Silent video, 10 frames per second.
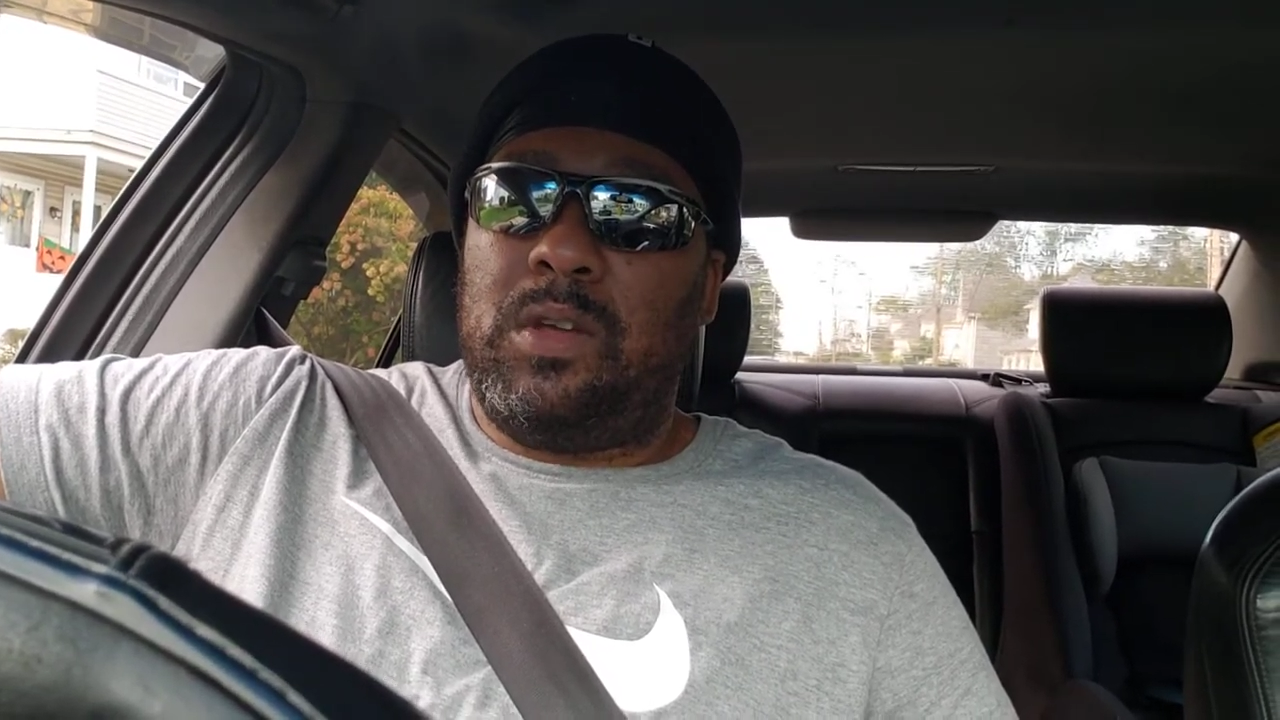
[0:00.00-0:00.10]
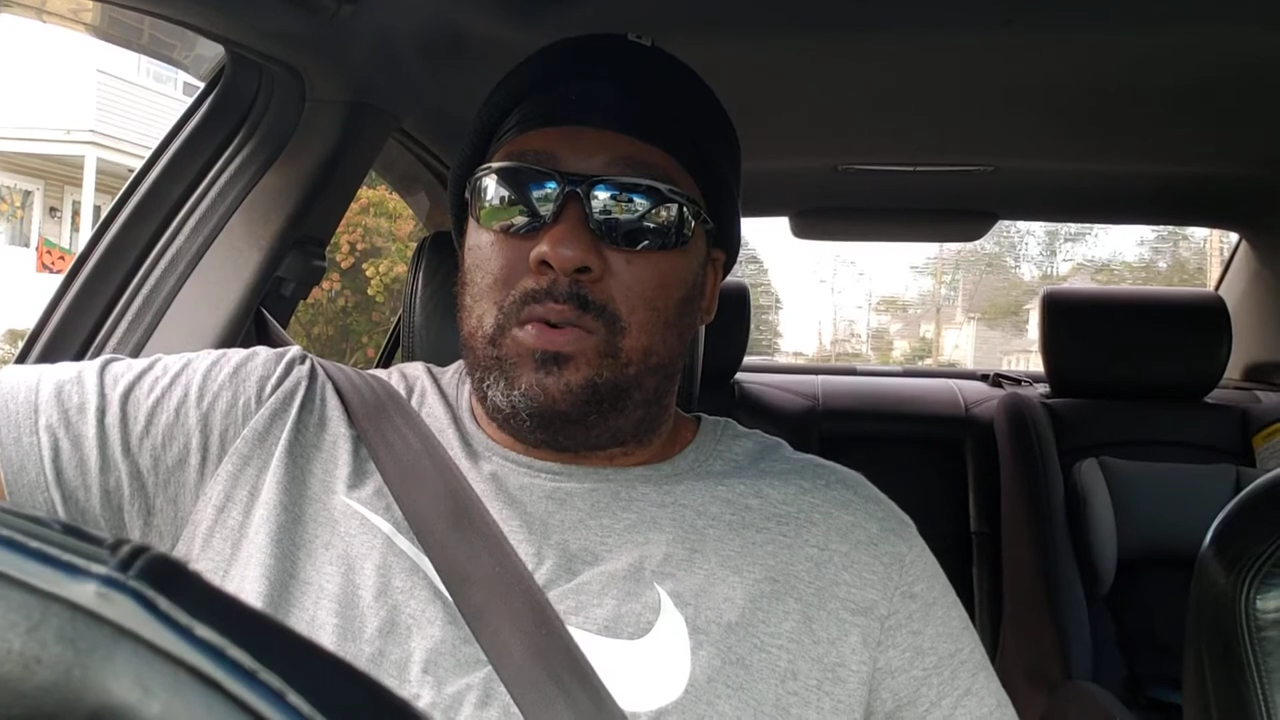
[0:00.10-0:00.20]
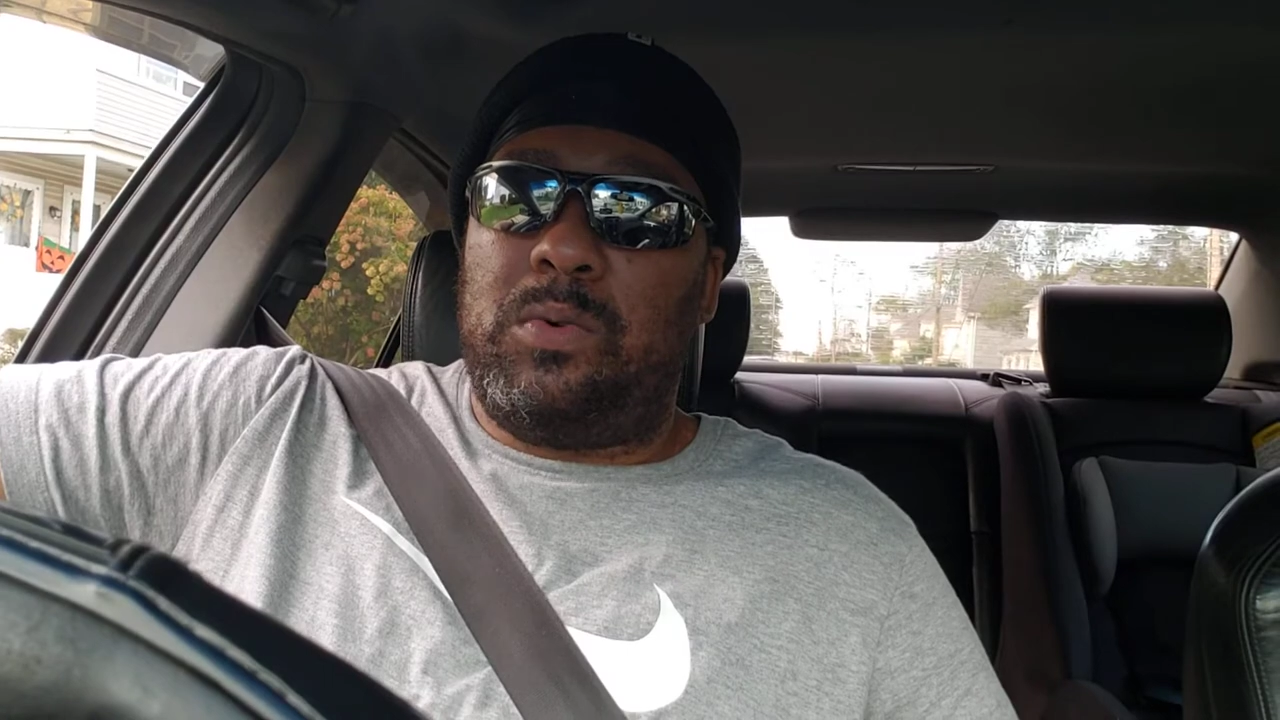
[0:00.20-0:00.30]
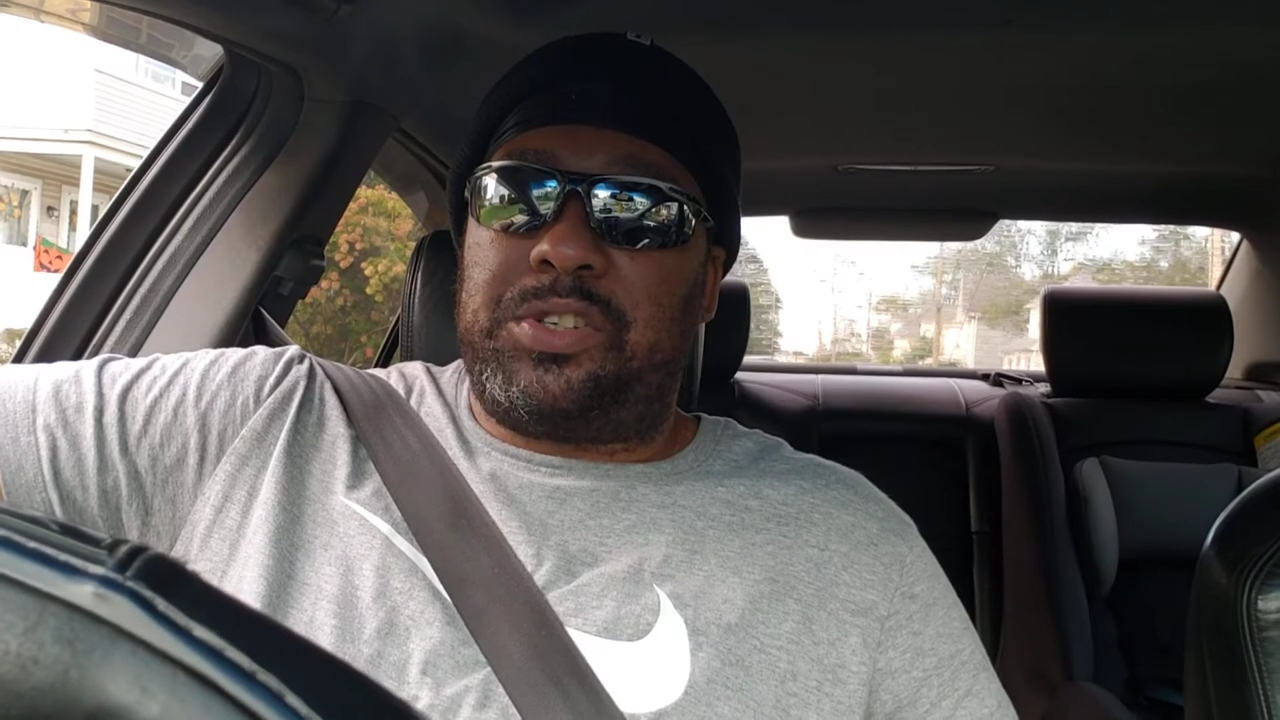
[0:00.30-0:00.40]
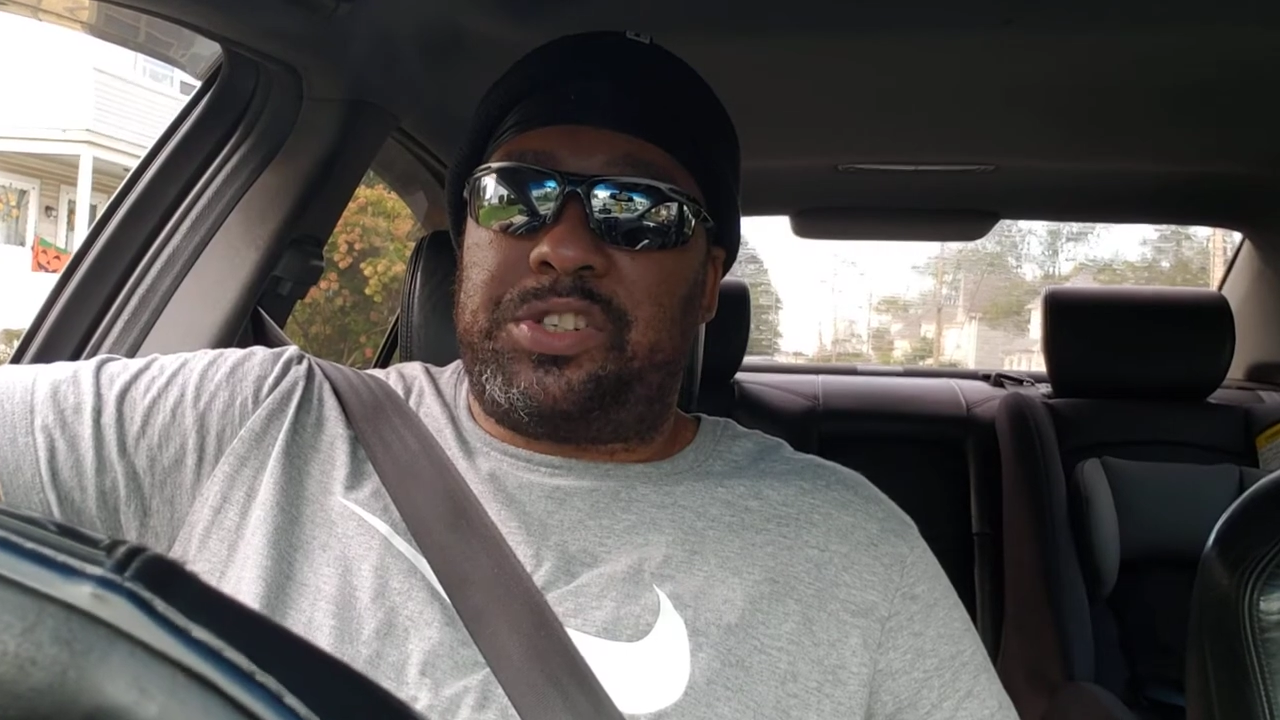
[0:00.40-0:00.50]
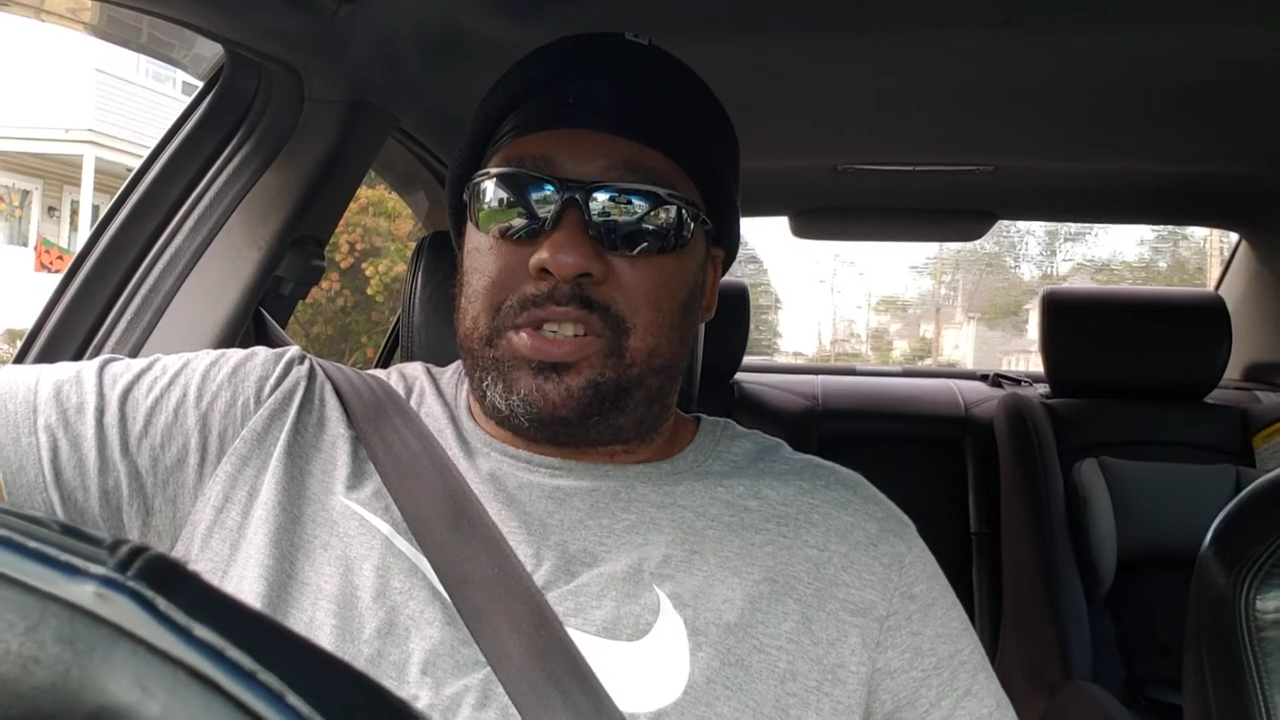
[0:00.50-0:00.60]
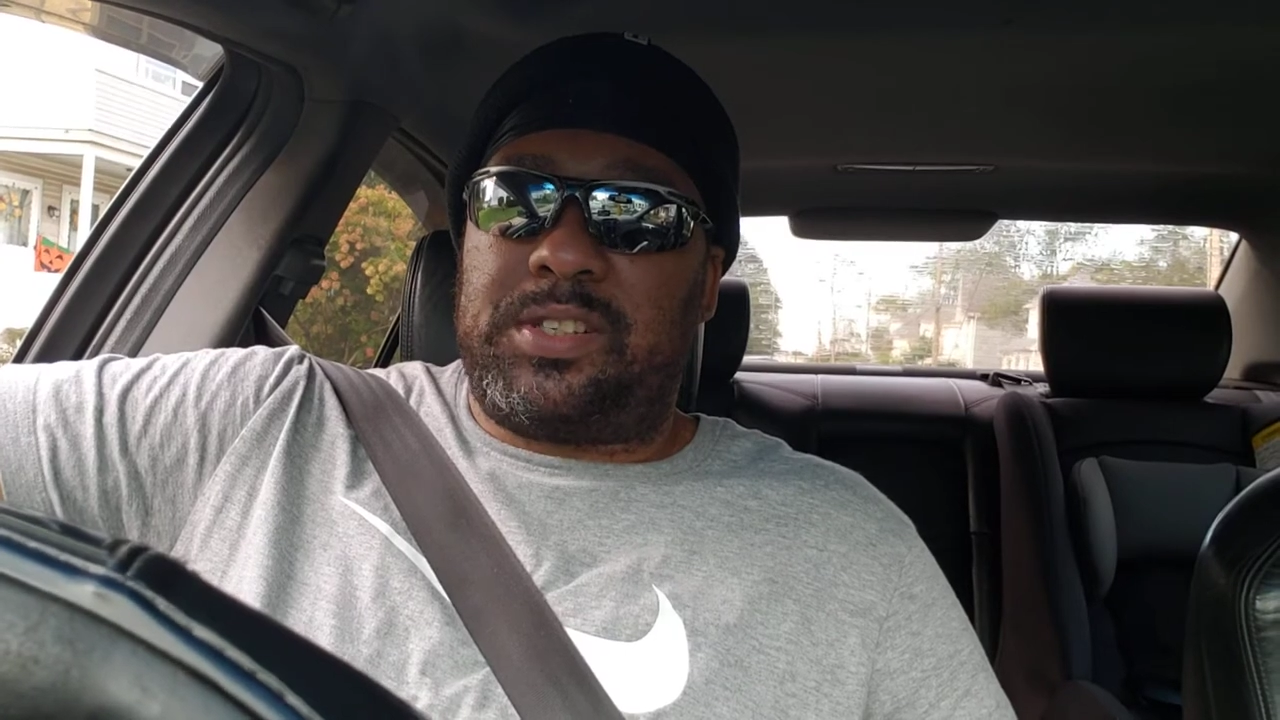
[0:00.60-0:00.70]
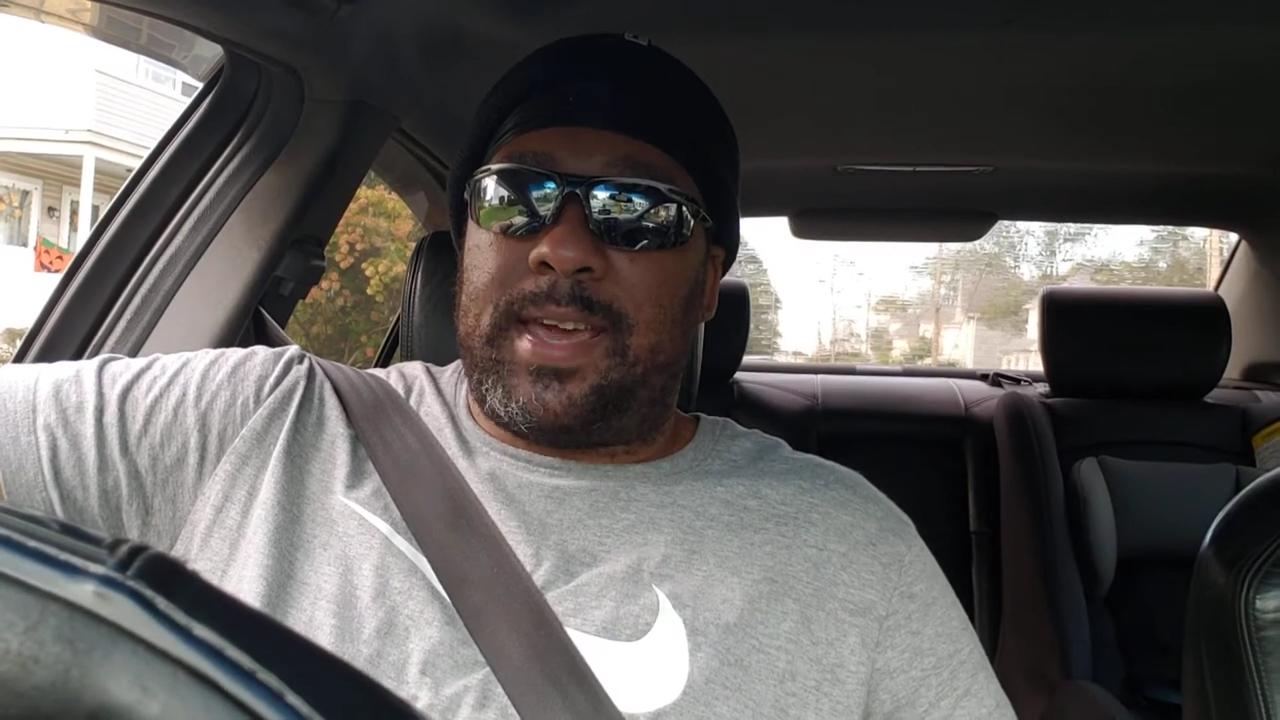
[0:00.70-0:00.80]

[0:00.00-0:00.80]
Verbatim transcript: which is,